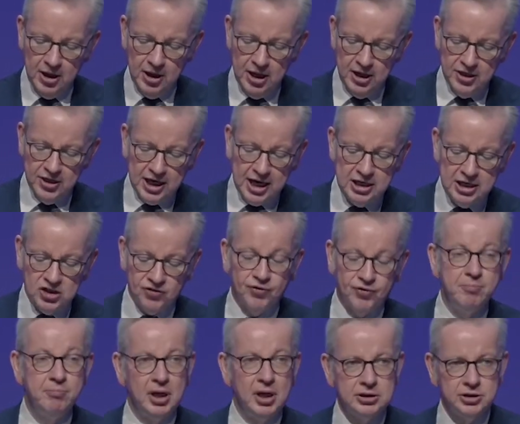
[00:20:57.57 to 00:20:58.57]
The case for
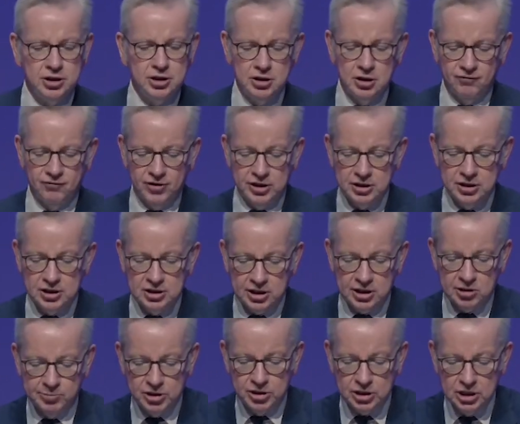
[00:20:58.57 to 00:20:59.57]
multi-year funding
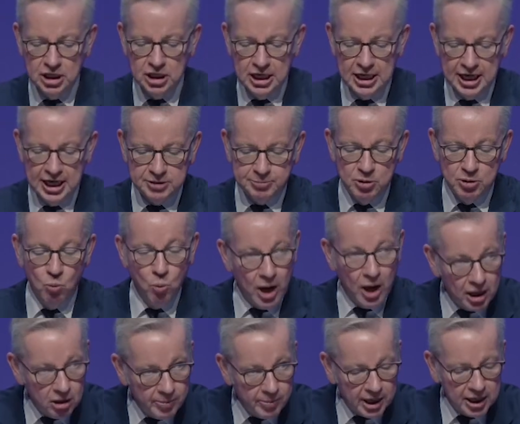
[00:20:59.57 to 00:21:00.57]
settlements has been well
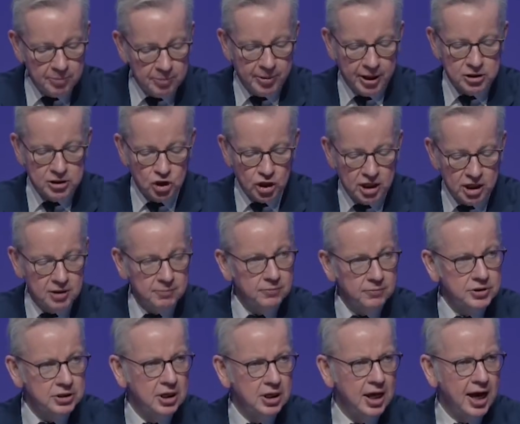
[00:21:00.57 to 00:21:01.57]
made by James
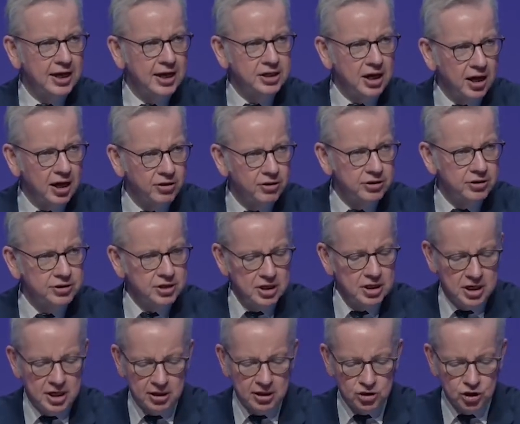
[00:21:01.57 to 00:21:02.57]
and others in the
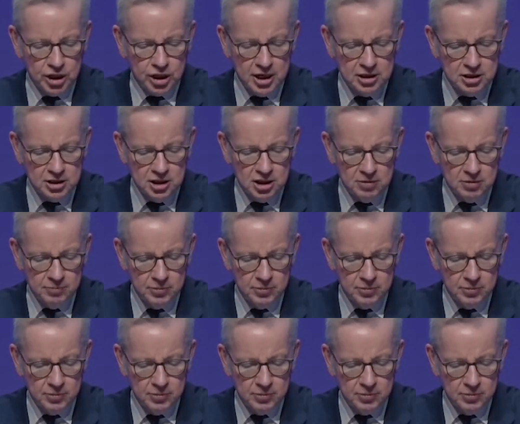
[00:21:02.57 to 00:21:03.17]
LGA team.